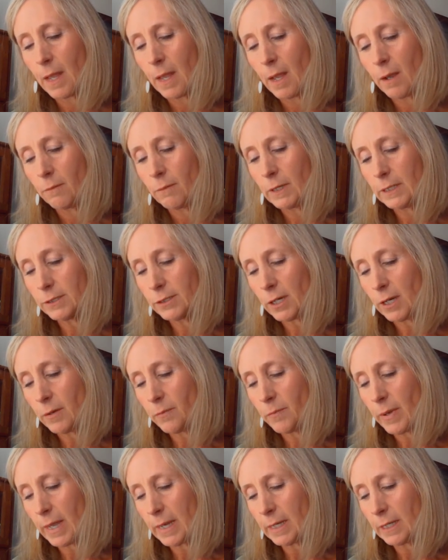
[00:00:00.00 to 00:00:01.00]
When I
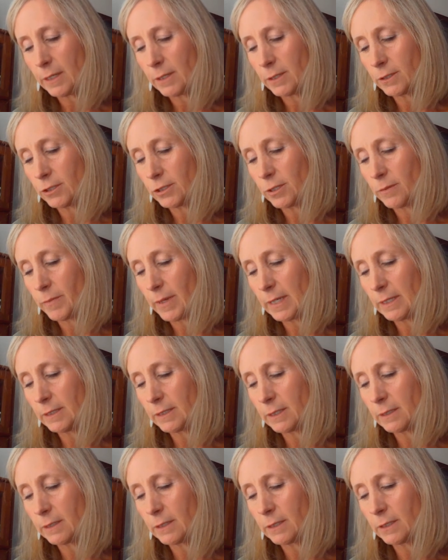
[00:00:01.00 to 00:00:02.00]
started petting her, she
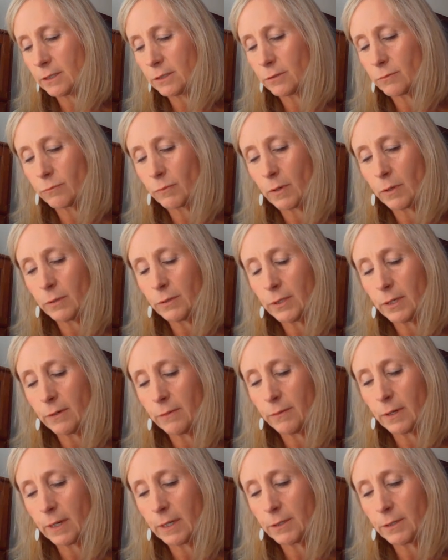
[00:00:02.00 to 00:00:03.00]
basically just rolled
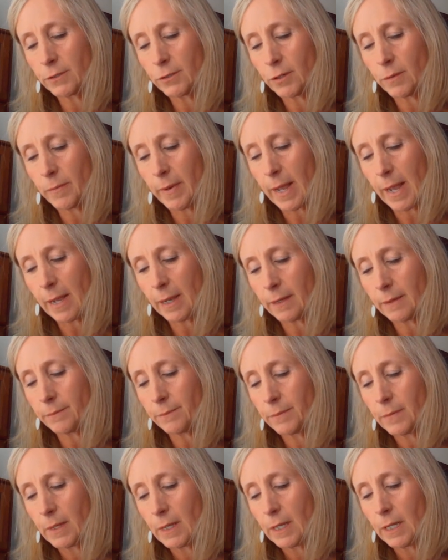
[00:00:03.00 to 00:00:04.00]
over onto her back.
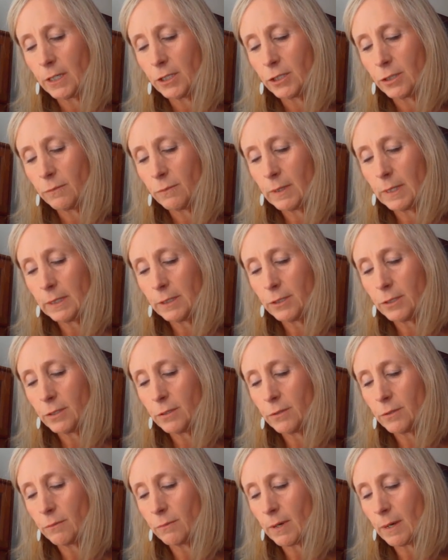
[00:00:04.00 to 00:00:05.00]
She wants
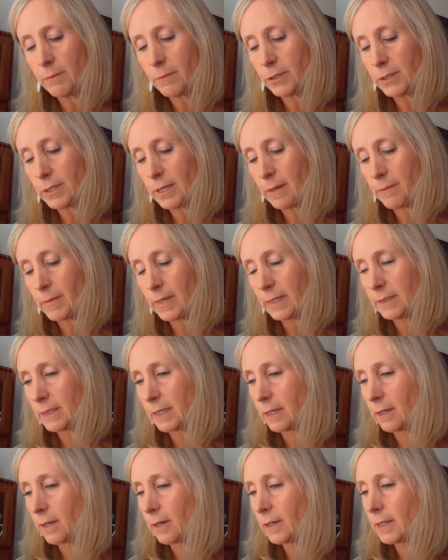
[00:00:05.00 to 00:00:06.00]
you to rub her tummy,
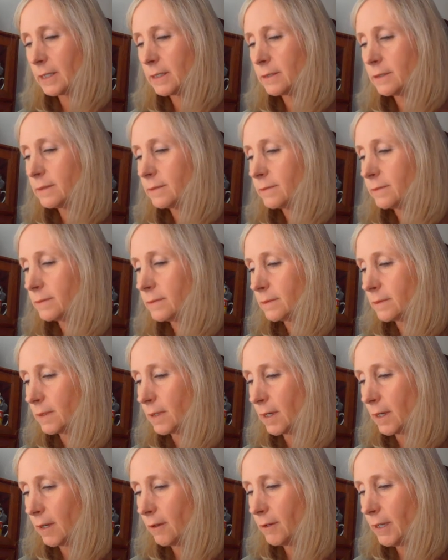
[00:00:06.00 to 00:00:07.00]
said August.
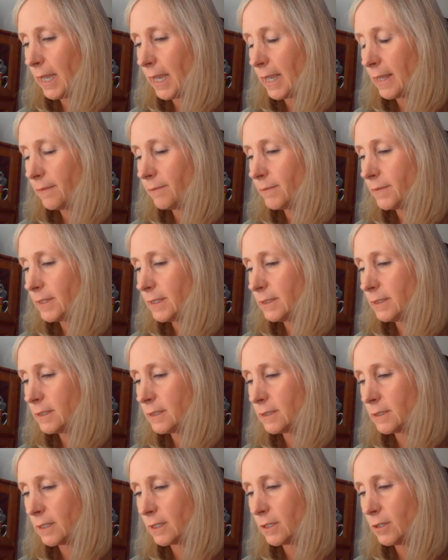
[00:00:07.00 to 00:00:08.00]
Okay, this
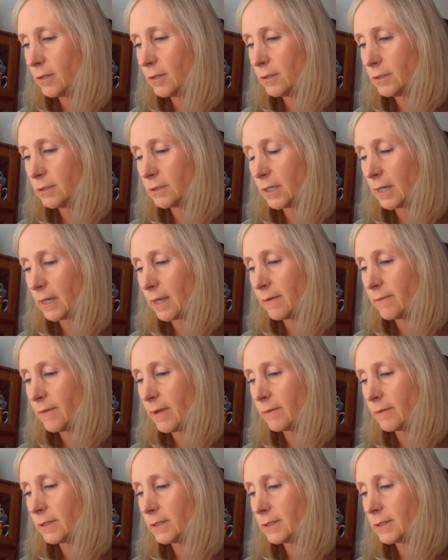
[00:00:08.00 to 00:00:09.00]
is the cutest dog I've
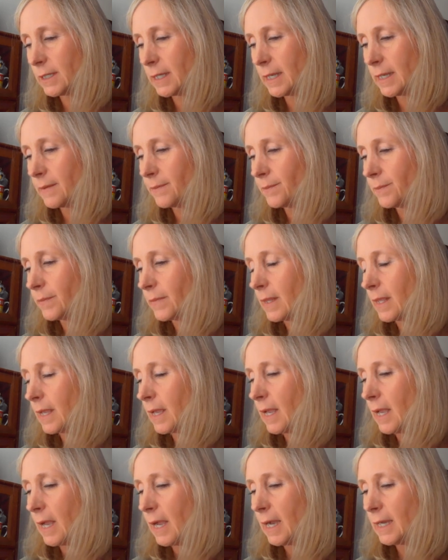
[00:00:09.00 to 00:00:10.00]
ever seen,
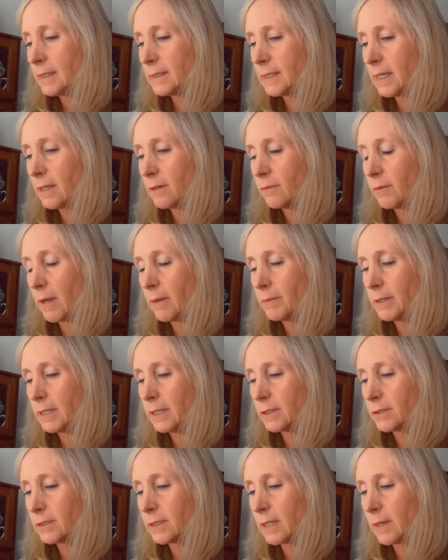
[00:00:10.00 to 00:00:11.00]
I said, rubbing
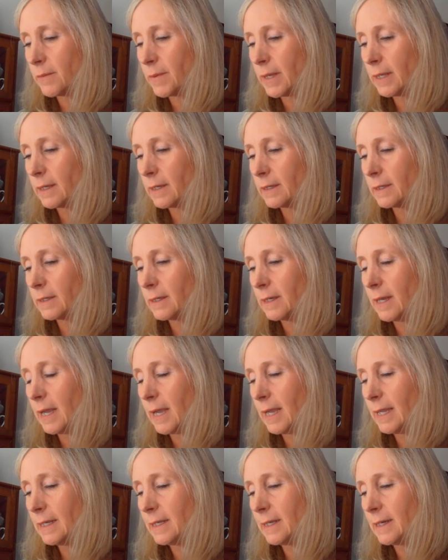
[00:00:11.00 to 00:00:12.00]
her stomach.
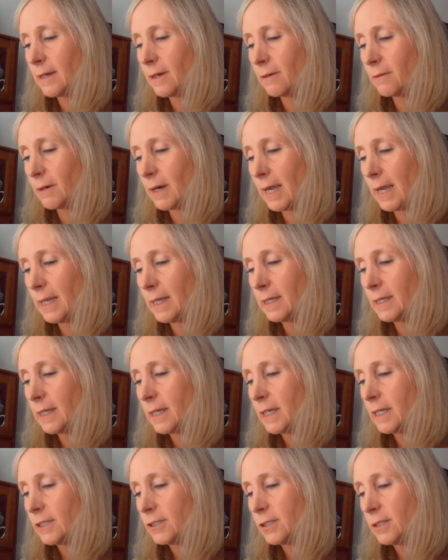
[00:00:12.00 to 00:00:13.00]
I know, right?
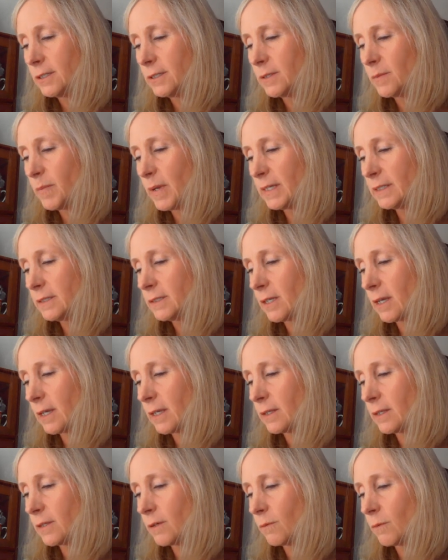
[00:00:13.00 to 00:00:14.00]
She's the best
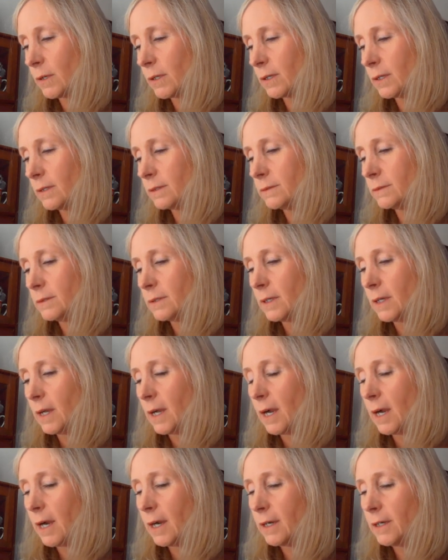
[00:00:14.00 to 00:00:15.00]
dog in the world.
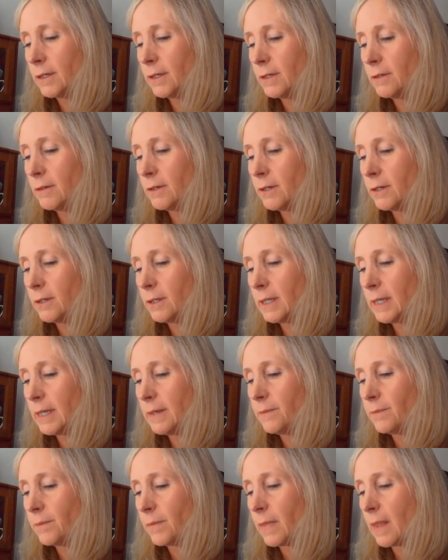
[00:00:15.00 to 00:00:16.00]
Aren't you,
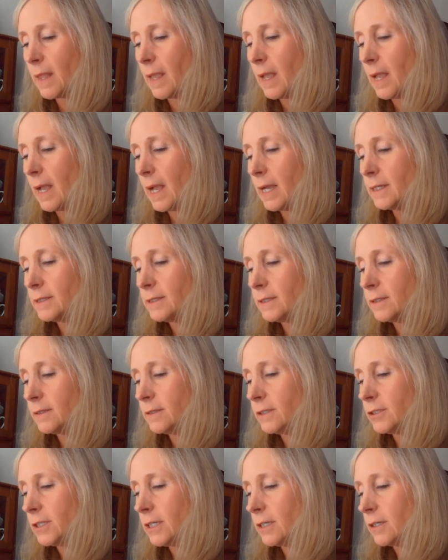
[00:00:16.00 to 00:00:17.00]
girlie? As
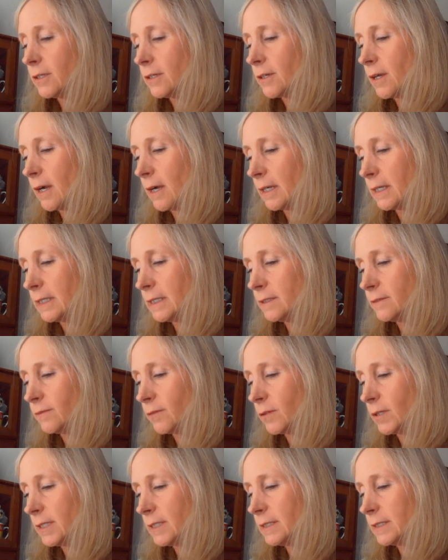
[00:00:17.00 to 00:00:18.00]
soon as she heard Augie's
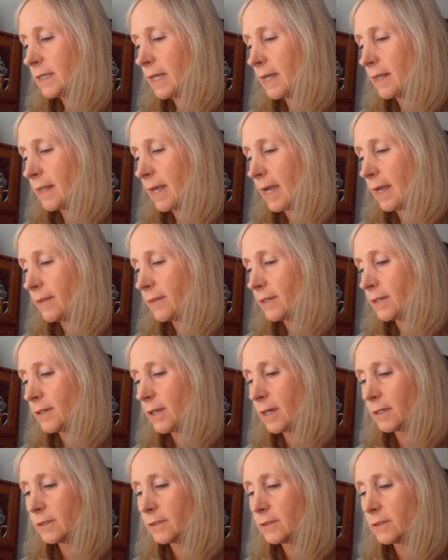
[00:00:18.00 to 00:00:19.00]
voice say that, the
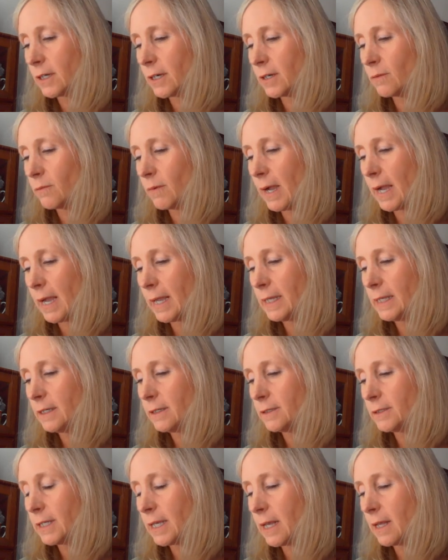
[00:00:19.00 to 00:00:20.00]
dog started
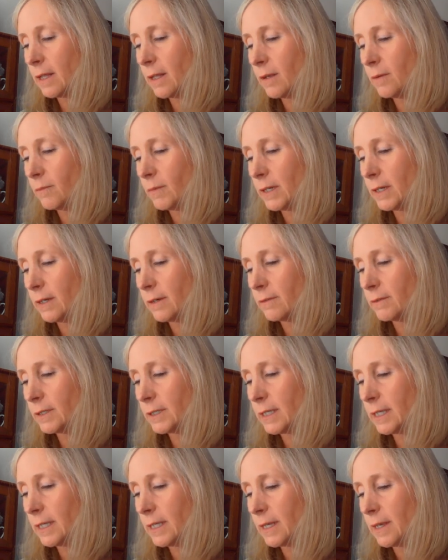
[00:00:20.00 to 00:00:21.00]
wagging her tail and went over
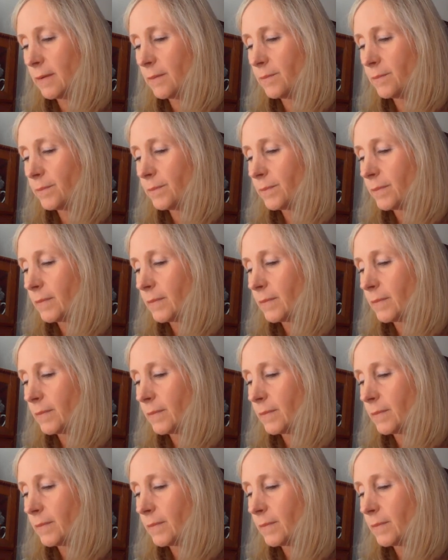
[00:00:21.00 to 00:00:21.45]
to him.